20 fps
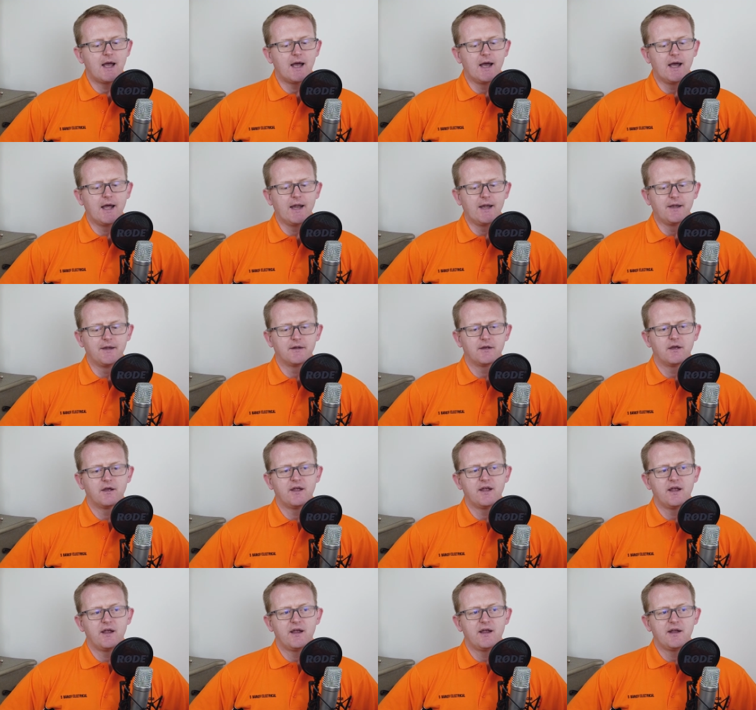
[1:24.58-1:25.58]
And
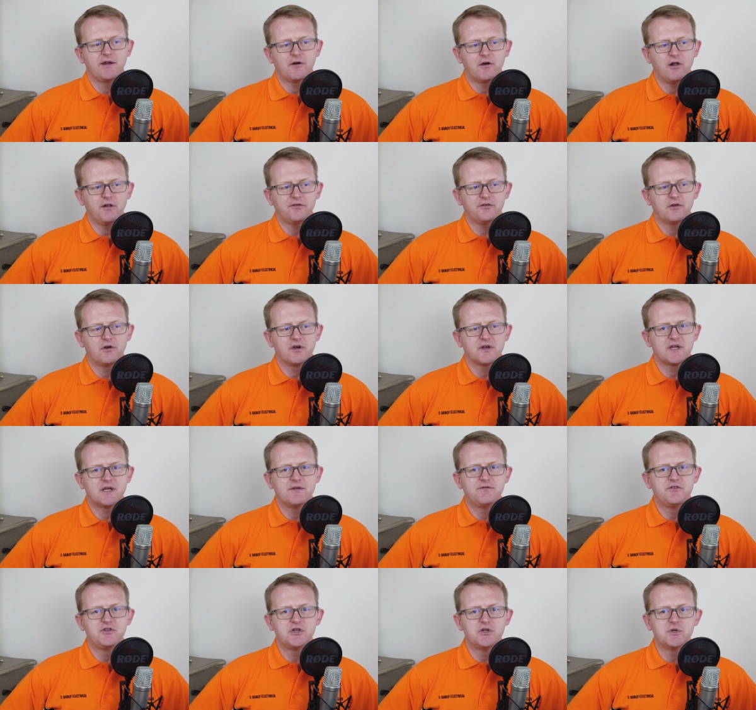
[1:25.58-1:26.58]
it also
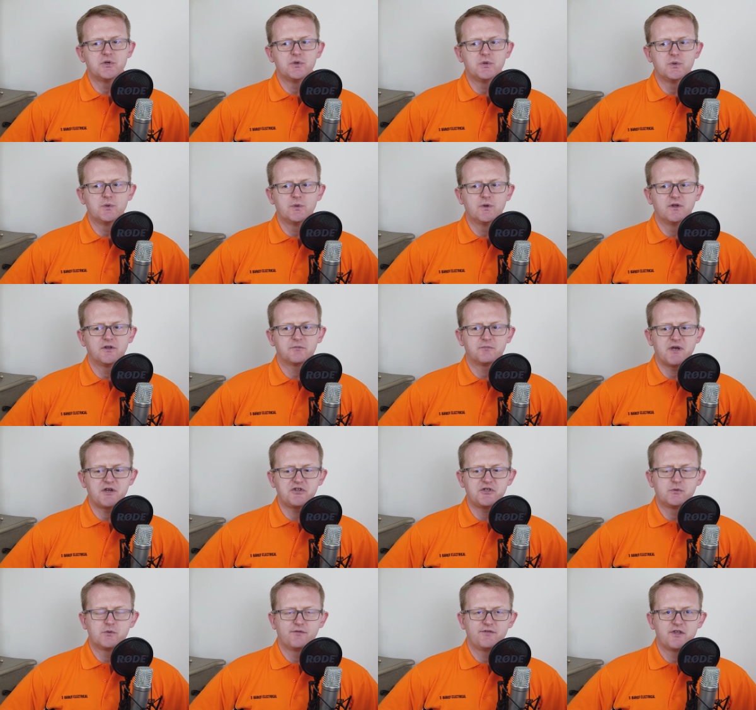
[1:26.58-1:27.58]
gives you,
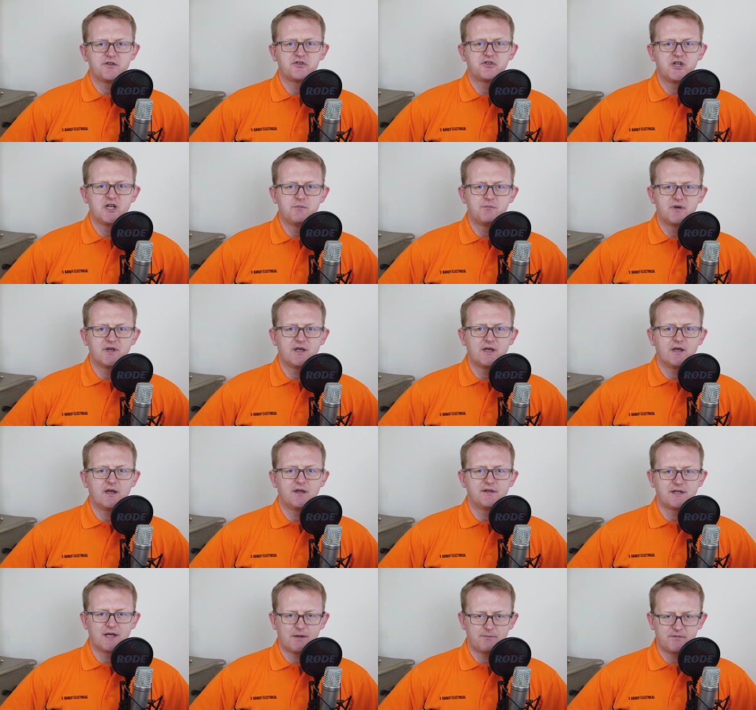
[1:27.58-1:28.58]
especially with the cheaper
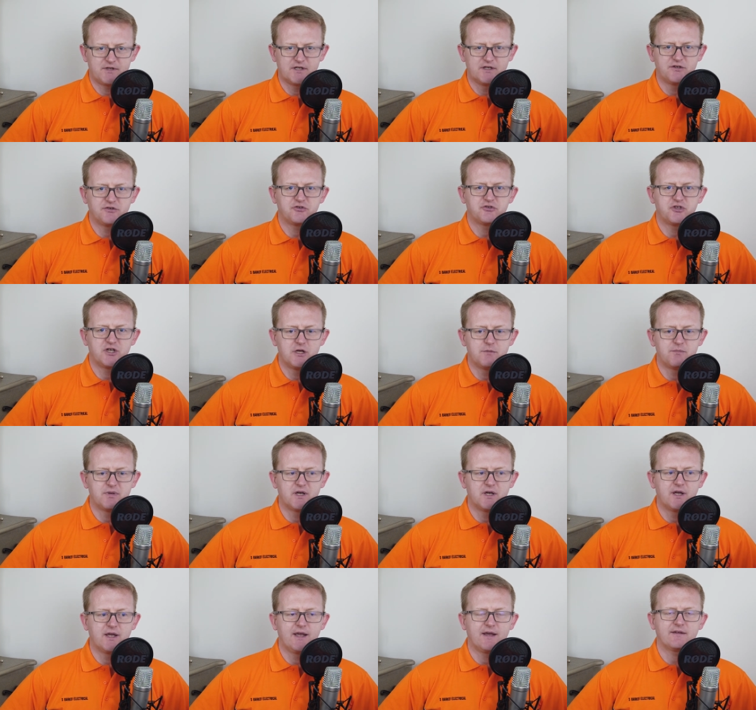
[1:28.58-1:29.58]
adapters,
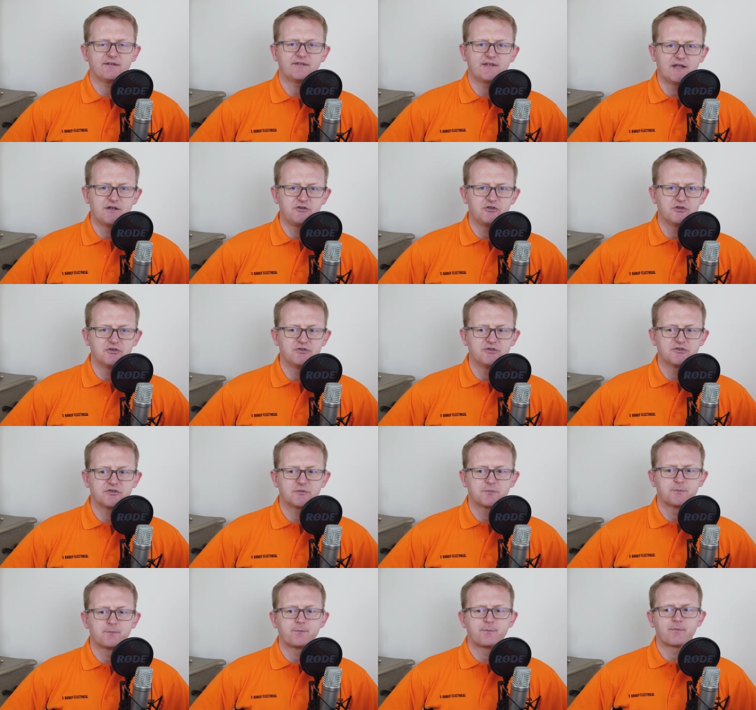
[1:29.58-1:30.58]
cheaper extensions,
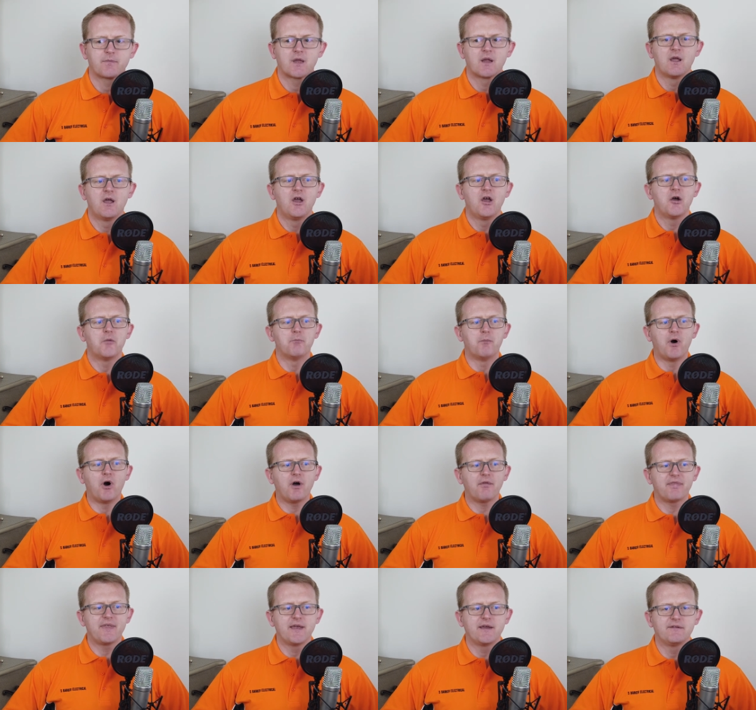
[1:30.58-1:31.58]

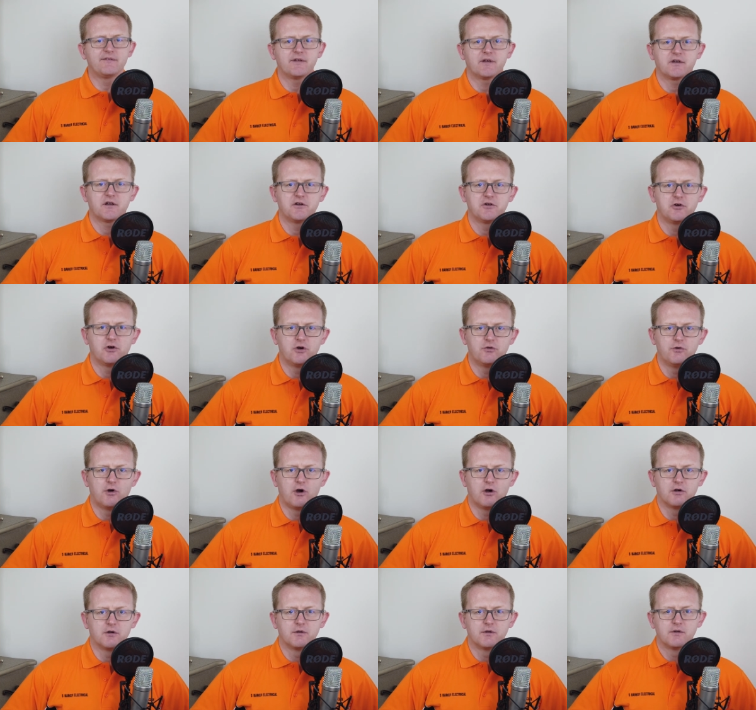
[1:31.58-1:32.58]
more things that can go
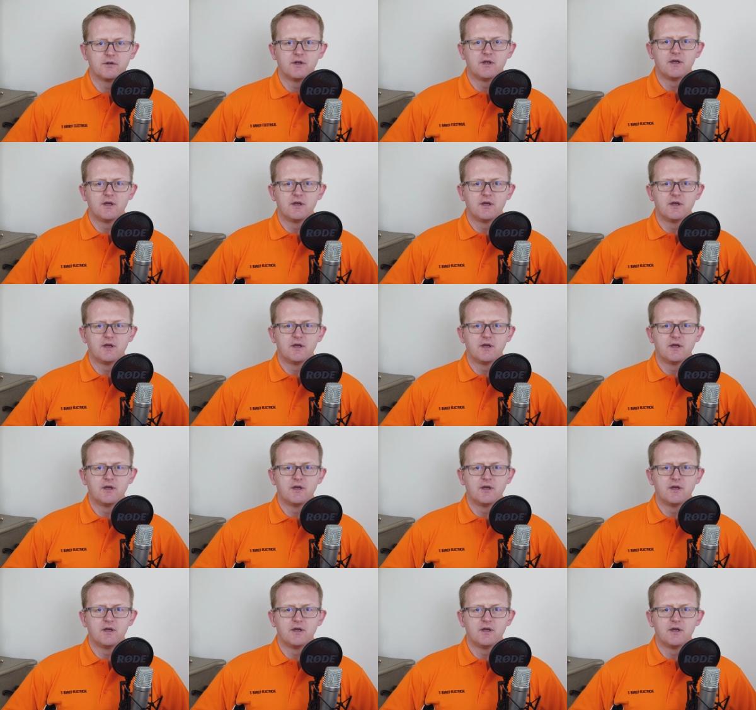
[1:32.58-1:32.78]
wrong.